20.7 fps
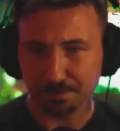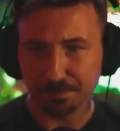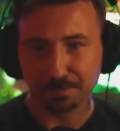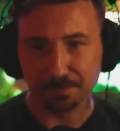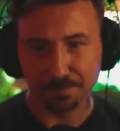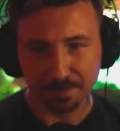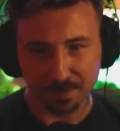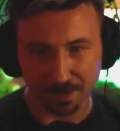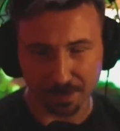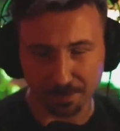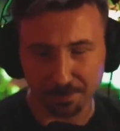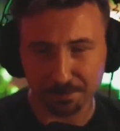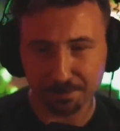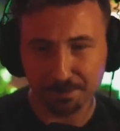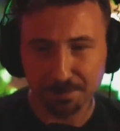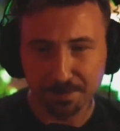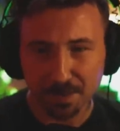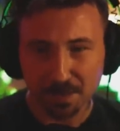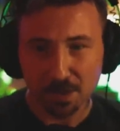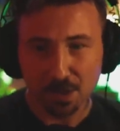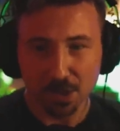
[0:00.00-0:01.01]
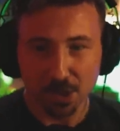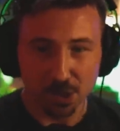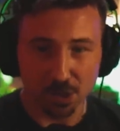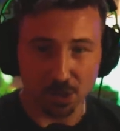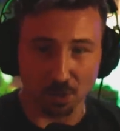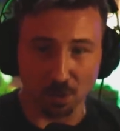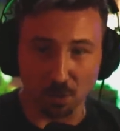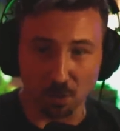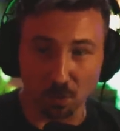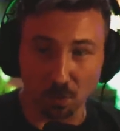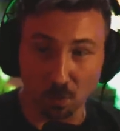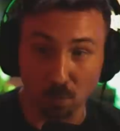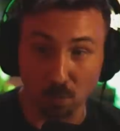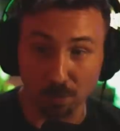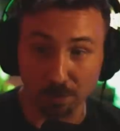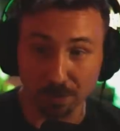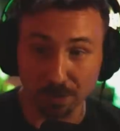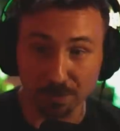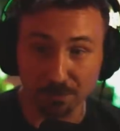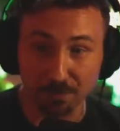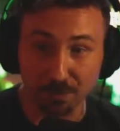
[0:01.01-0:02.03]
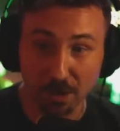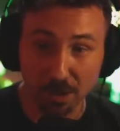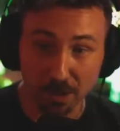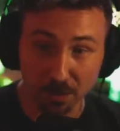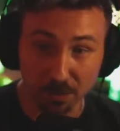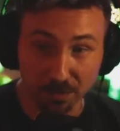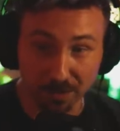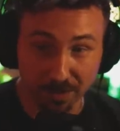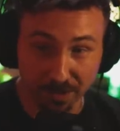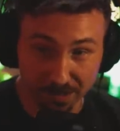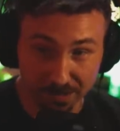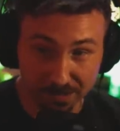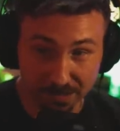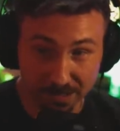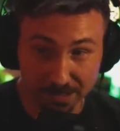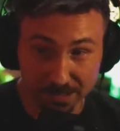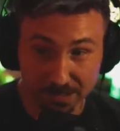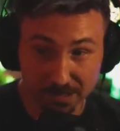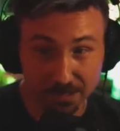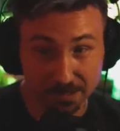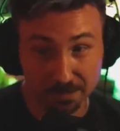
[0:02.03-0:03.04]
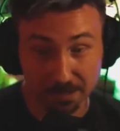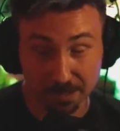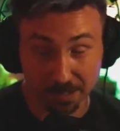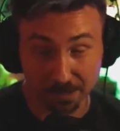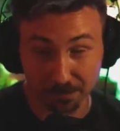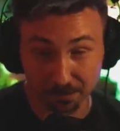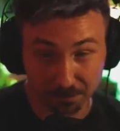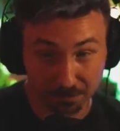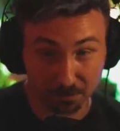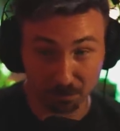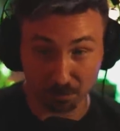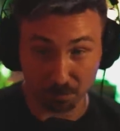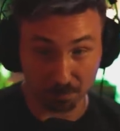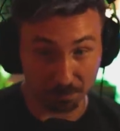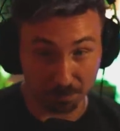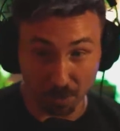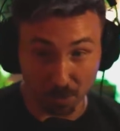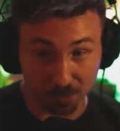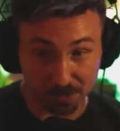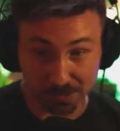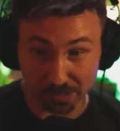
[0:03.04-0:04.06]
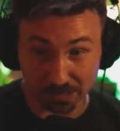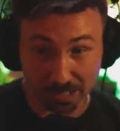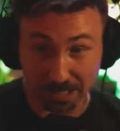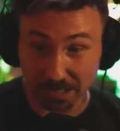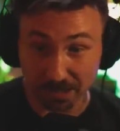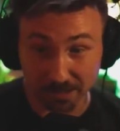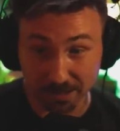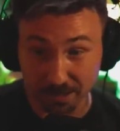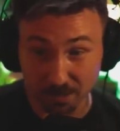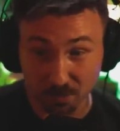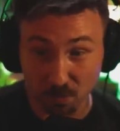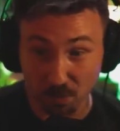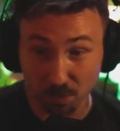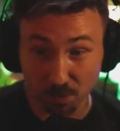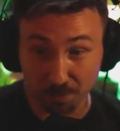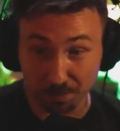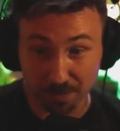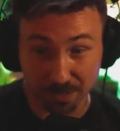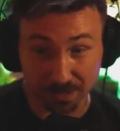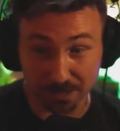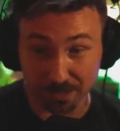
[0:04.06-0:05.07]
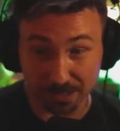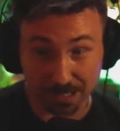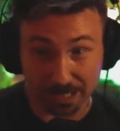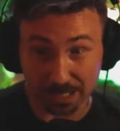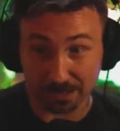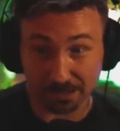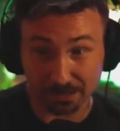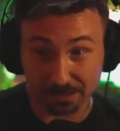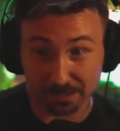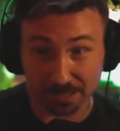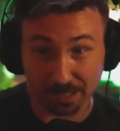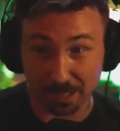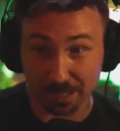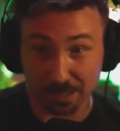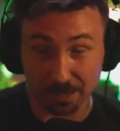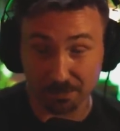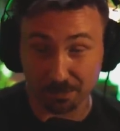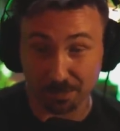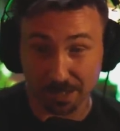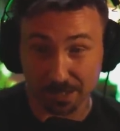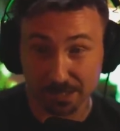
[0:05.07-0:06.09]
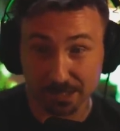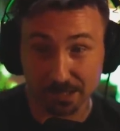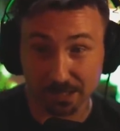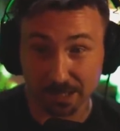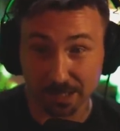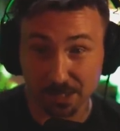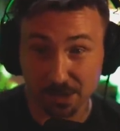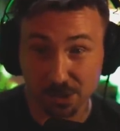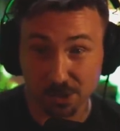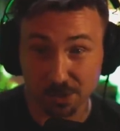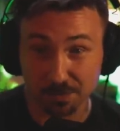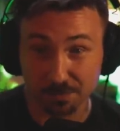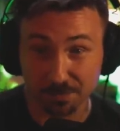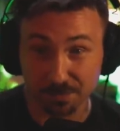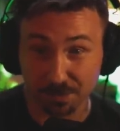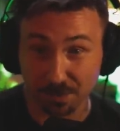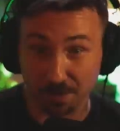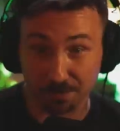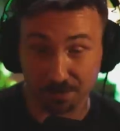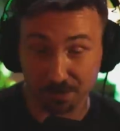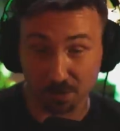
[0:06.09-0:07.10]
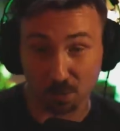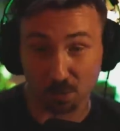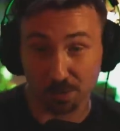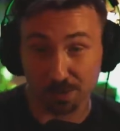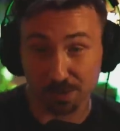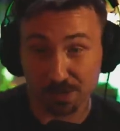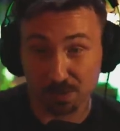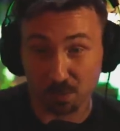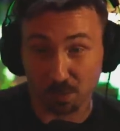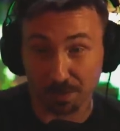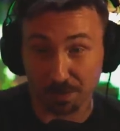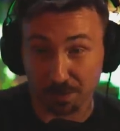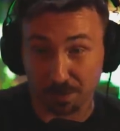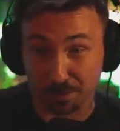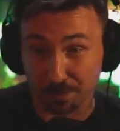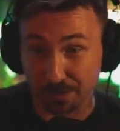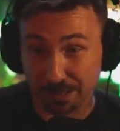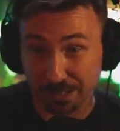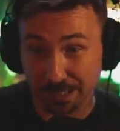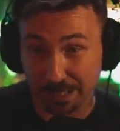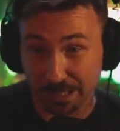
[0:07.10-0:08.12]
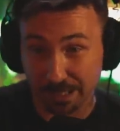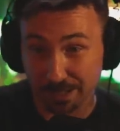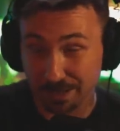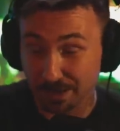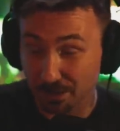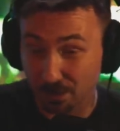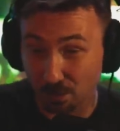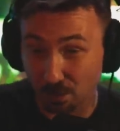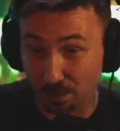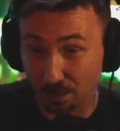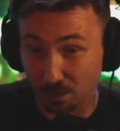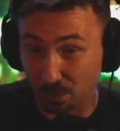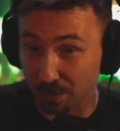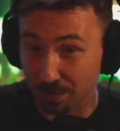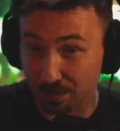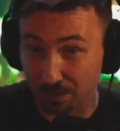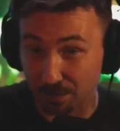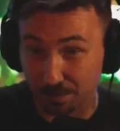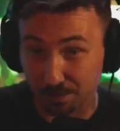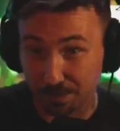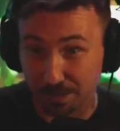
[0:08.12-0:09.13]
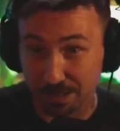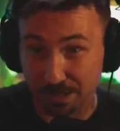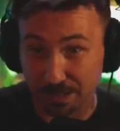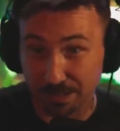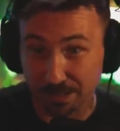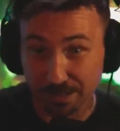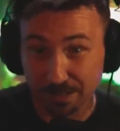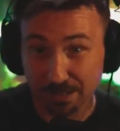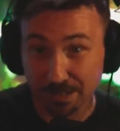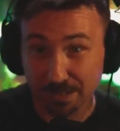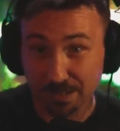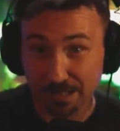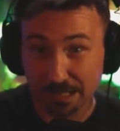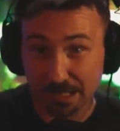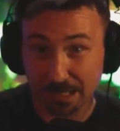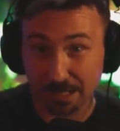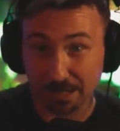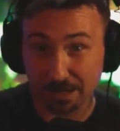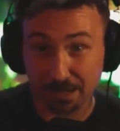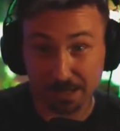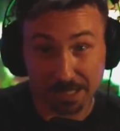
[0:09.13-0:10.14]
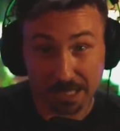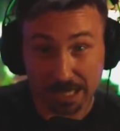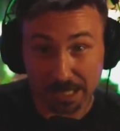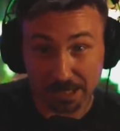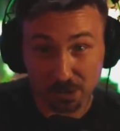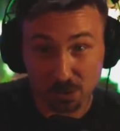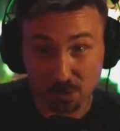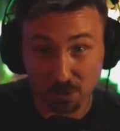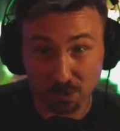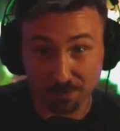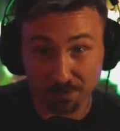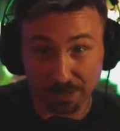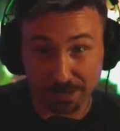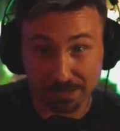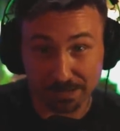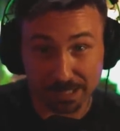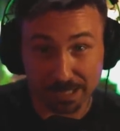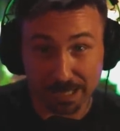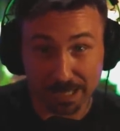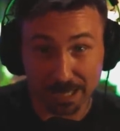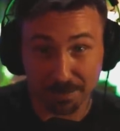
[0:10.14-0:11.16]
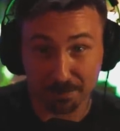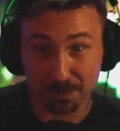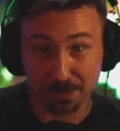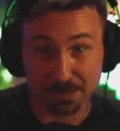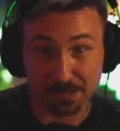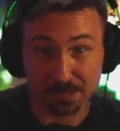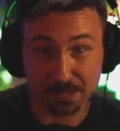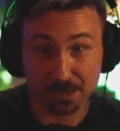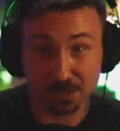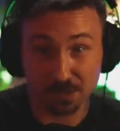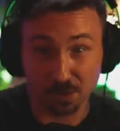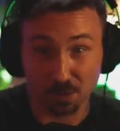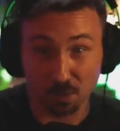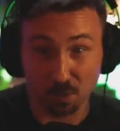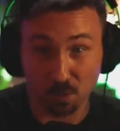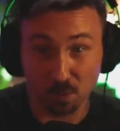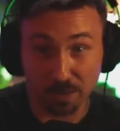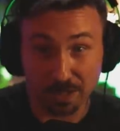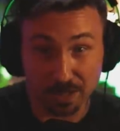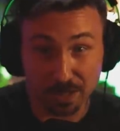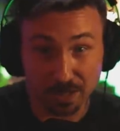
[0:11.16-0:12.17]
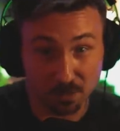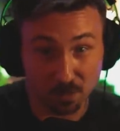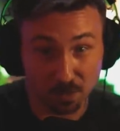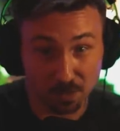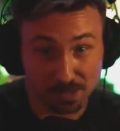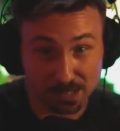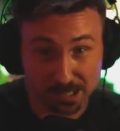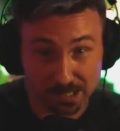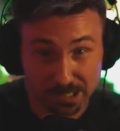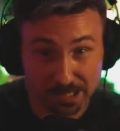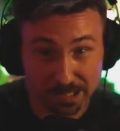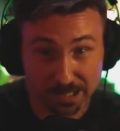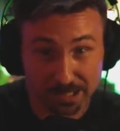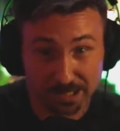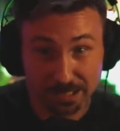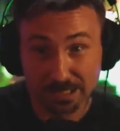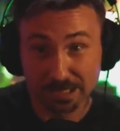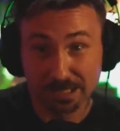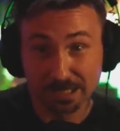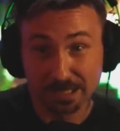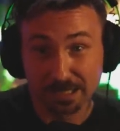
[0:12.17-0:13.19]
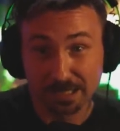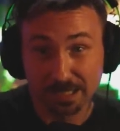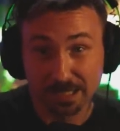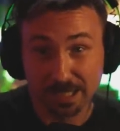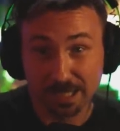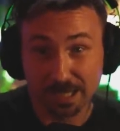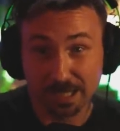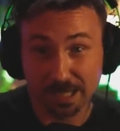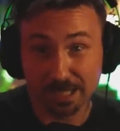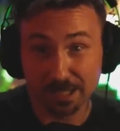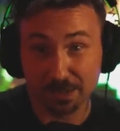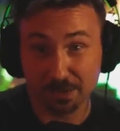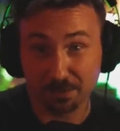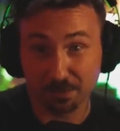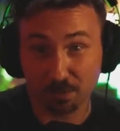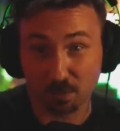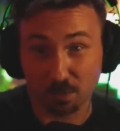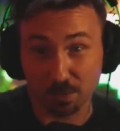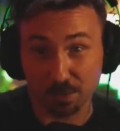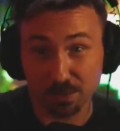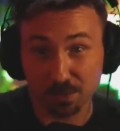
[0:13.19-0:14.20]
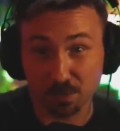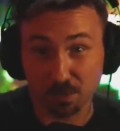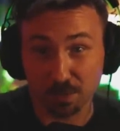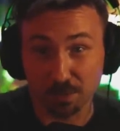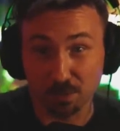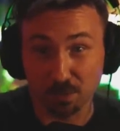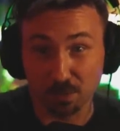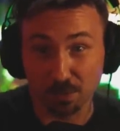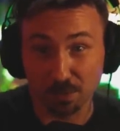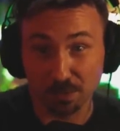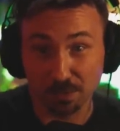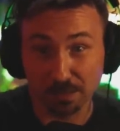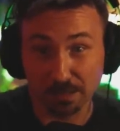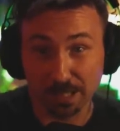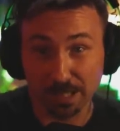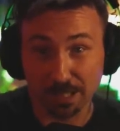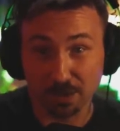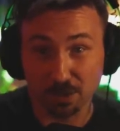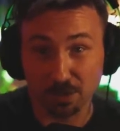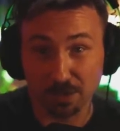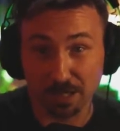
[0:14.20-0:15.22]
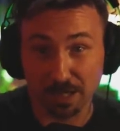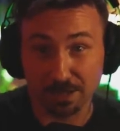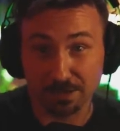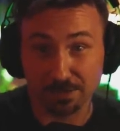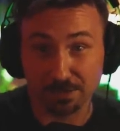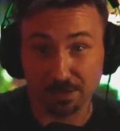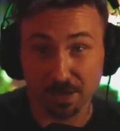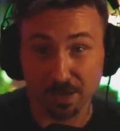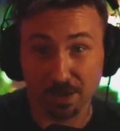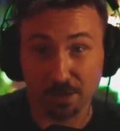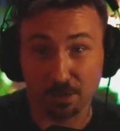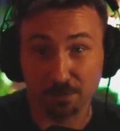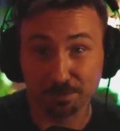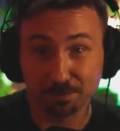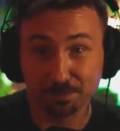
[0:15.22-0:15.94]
Yep. So we're going to follow this. It's it most likely will be the next kind of escalation of, of sorts, whether it be Gando or whether it be uh, an actual event that happens. So we will see, and of course we will let you guys know.